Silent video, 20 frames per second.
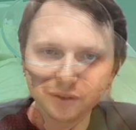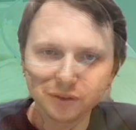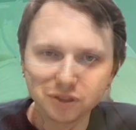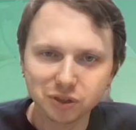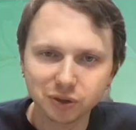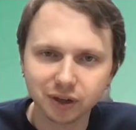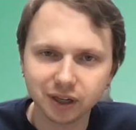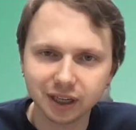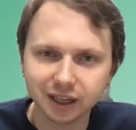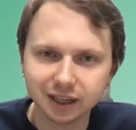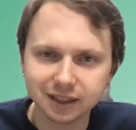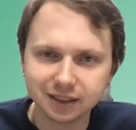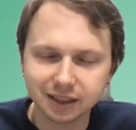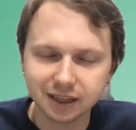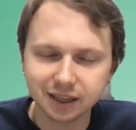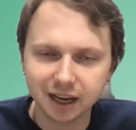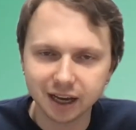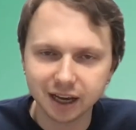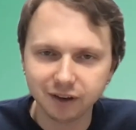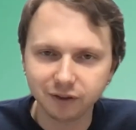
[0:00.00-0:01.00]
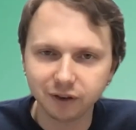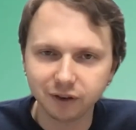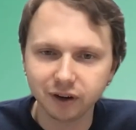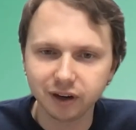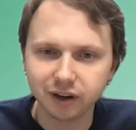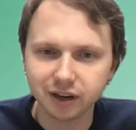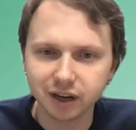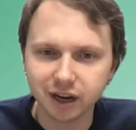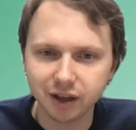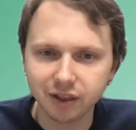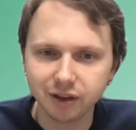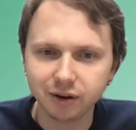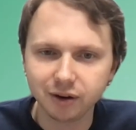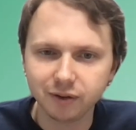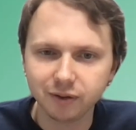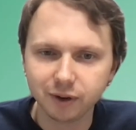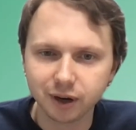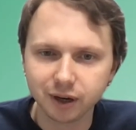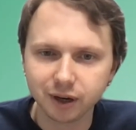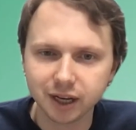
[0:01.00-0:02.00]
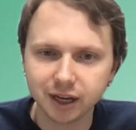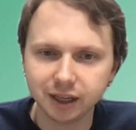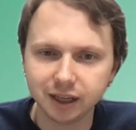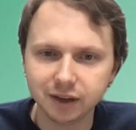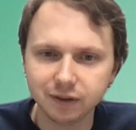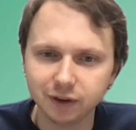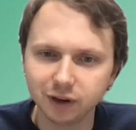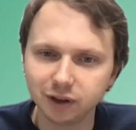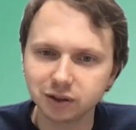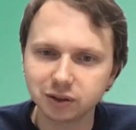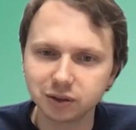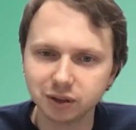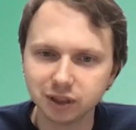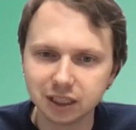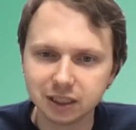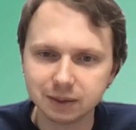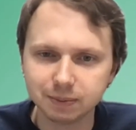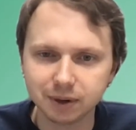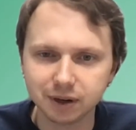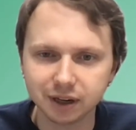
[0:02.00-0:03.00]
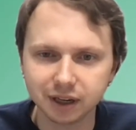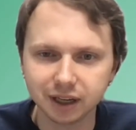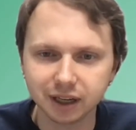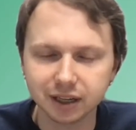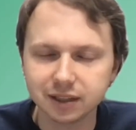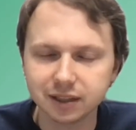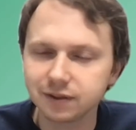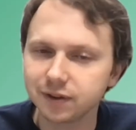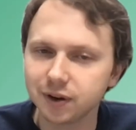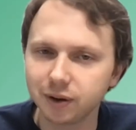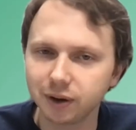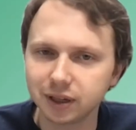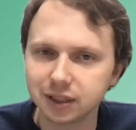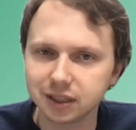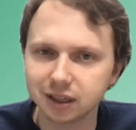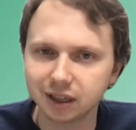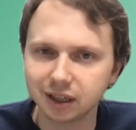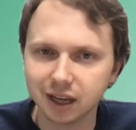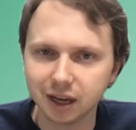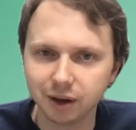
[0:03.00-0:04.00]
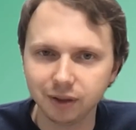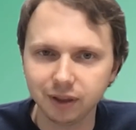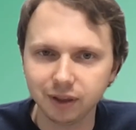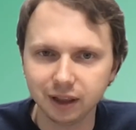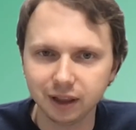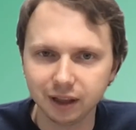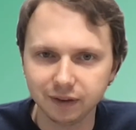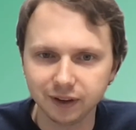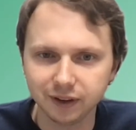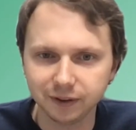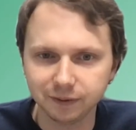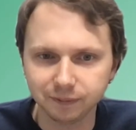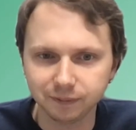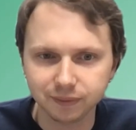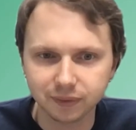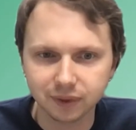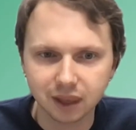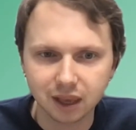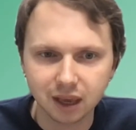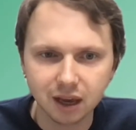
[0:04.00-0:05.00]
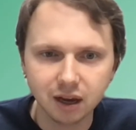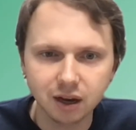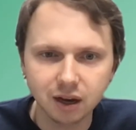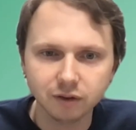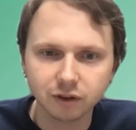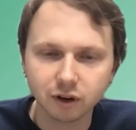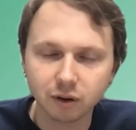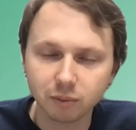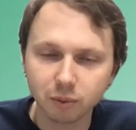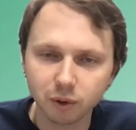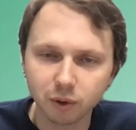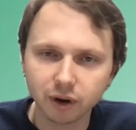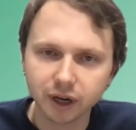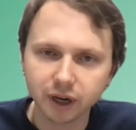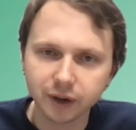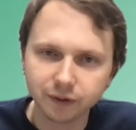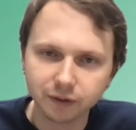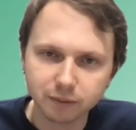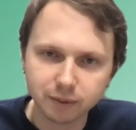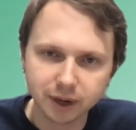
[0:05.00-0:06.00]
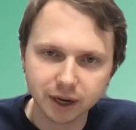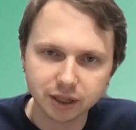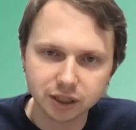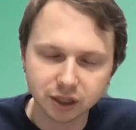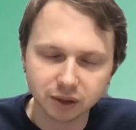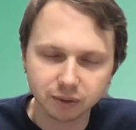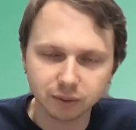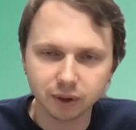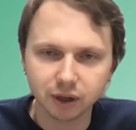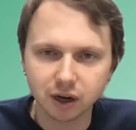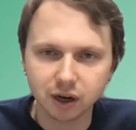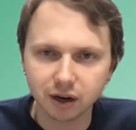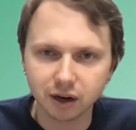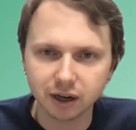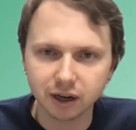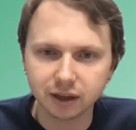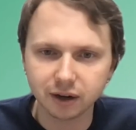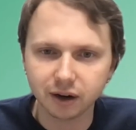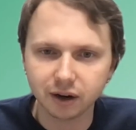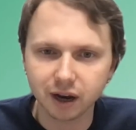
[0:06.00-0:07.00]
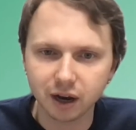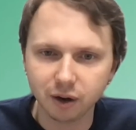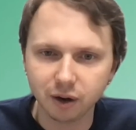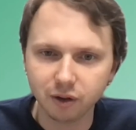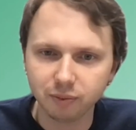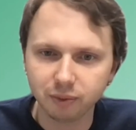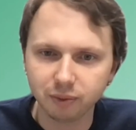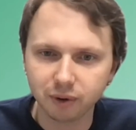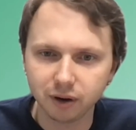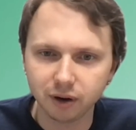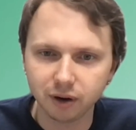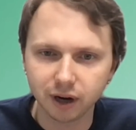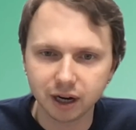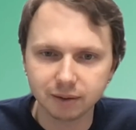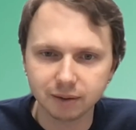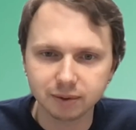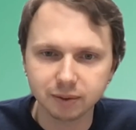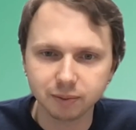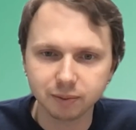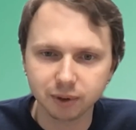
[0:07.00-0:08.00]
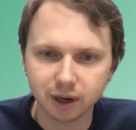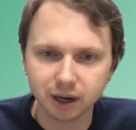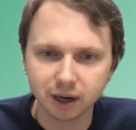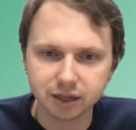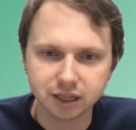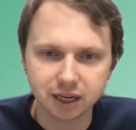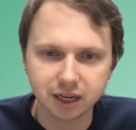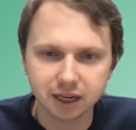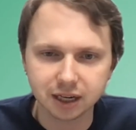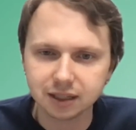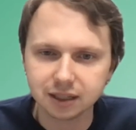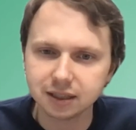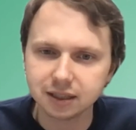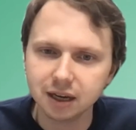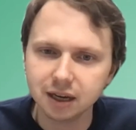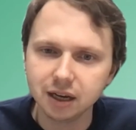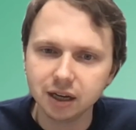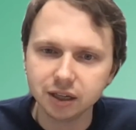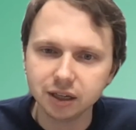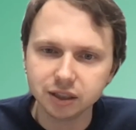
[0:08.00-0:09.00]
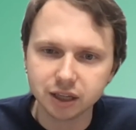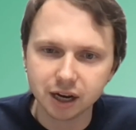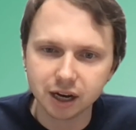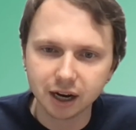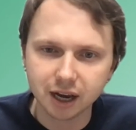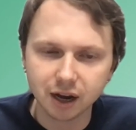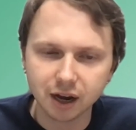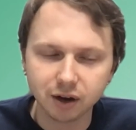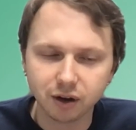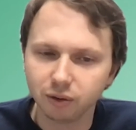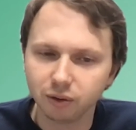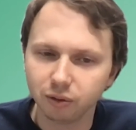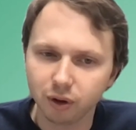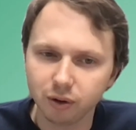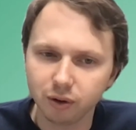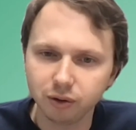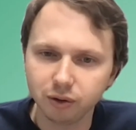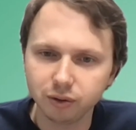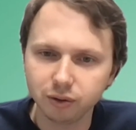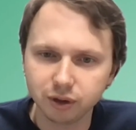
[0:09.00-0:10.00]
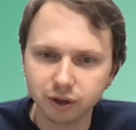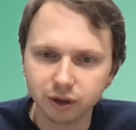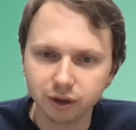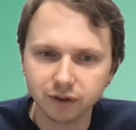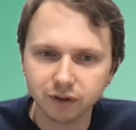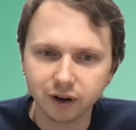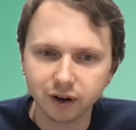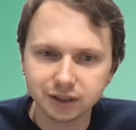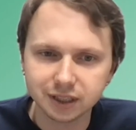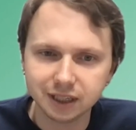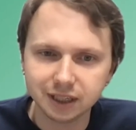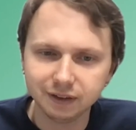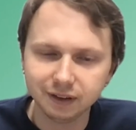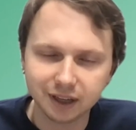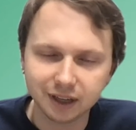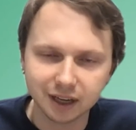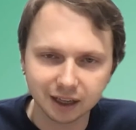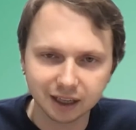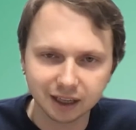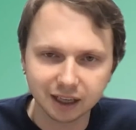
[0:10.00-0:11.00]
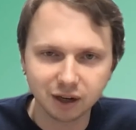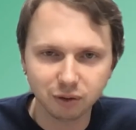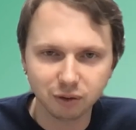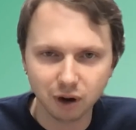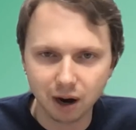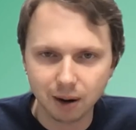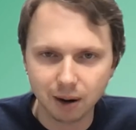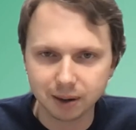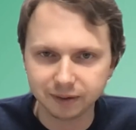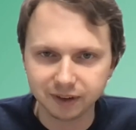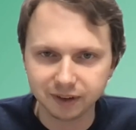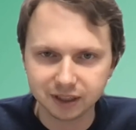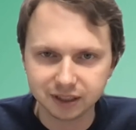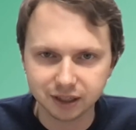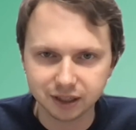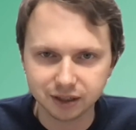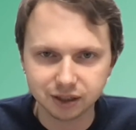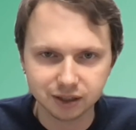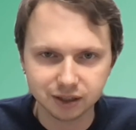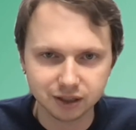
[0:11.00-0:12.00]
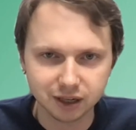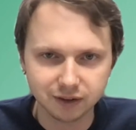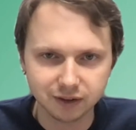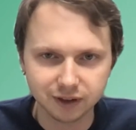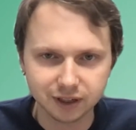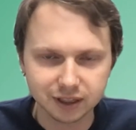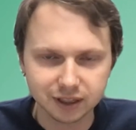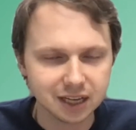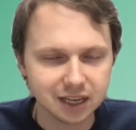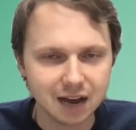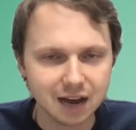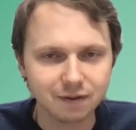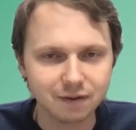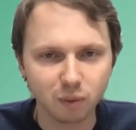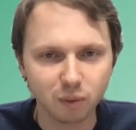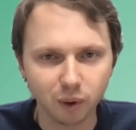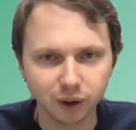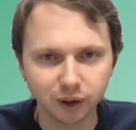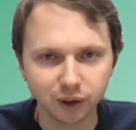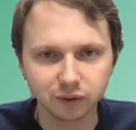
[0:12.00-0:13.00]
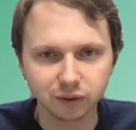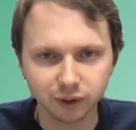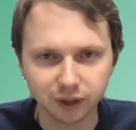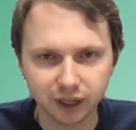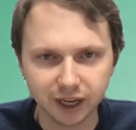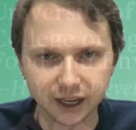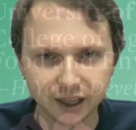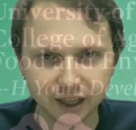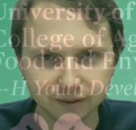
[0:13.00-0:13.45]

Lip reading: joining us today for another Kentucky virtual experience focused on healthy living. For more information regarding our health programs and projects, check out your local University of Kentucky Cooperative Extension Service. Have a wonderful day.